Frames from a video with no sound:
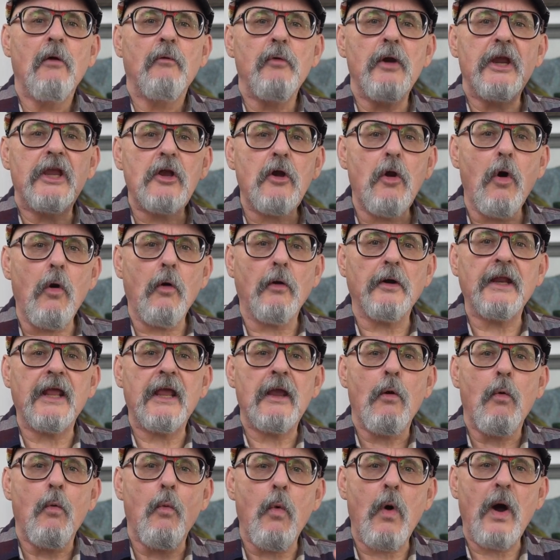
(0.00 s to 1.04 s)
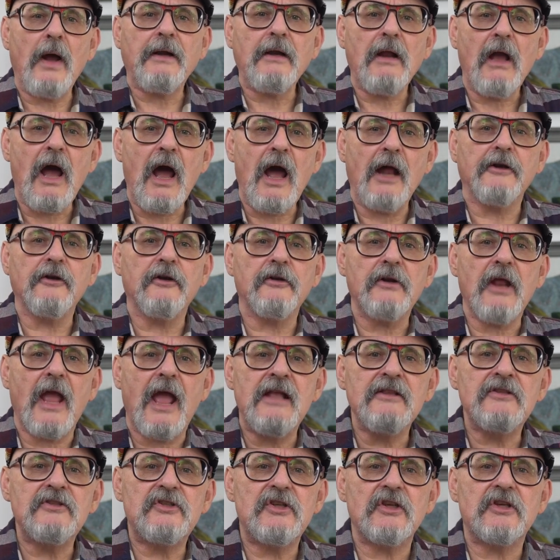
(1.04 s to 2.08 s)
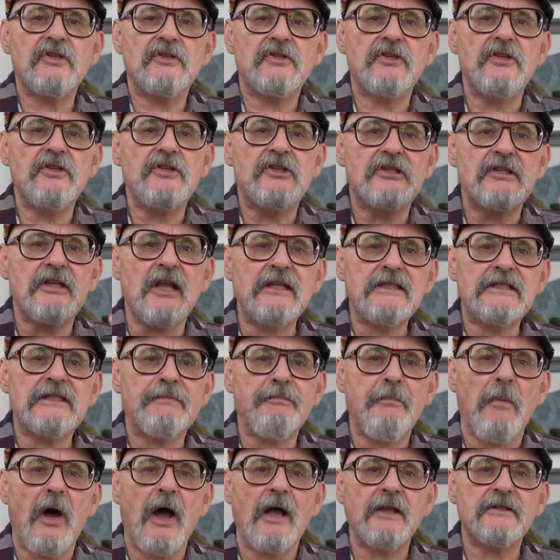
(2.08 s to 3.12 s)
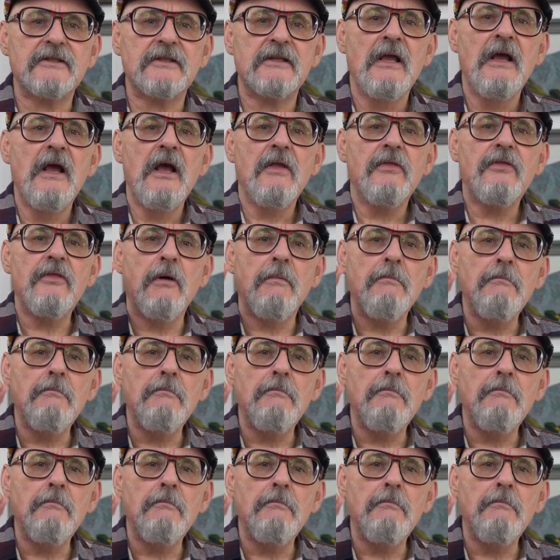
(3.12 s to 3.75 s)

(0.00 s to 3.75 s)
recording one hundred sixty sunspots, the